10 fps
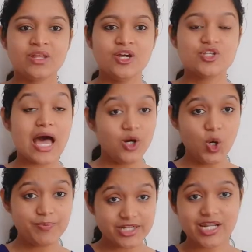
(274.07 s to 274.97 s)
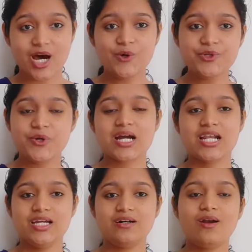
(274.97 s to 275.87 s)
So I hope that now you are
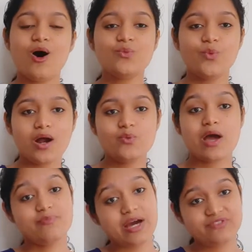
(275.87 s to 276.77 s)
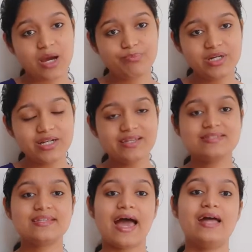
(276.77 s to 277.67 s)
clear on what web development is
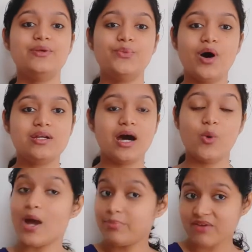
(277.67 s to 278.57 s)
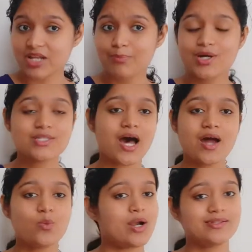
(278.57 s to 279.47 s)
and what web developers
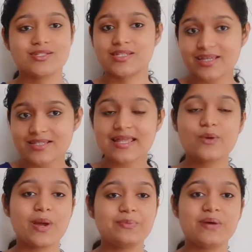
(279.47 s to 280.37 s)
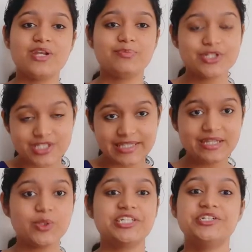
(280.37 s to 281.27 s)
are, what are the skills that web developers need,
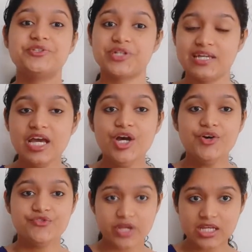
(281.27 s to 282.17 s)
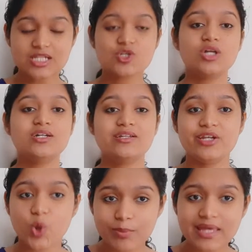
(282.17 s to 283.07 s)
what are the three fields or the three
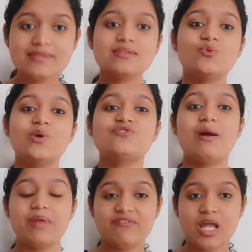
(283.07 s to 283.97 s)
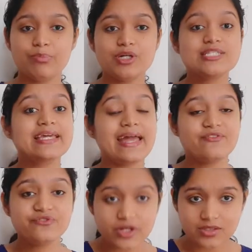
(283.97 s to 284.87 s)
domains in which web developers
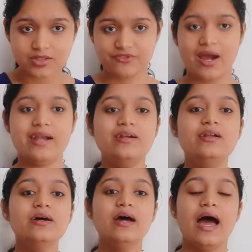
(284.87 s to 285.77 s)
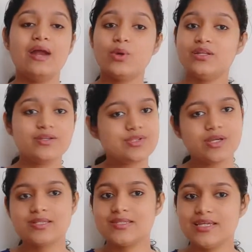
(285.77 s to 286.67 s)
get further divided, and what are the
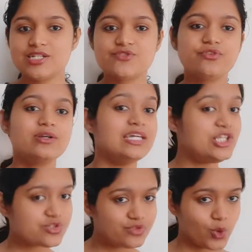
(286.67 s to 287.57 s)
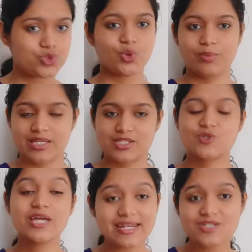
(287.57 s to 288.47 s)
skills needed for each of those domains, to
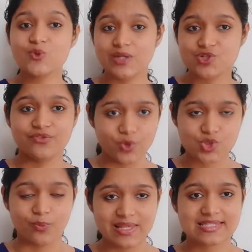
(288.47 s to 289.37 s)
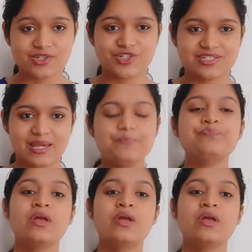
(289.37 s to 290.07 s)
get into each of those domains, I should say.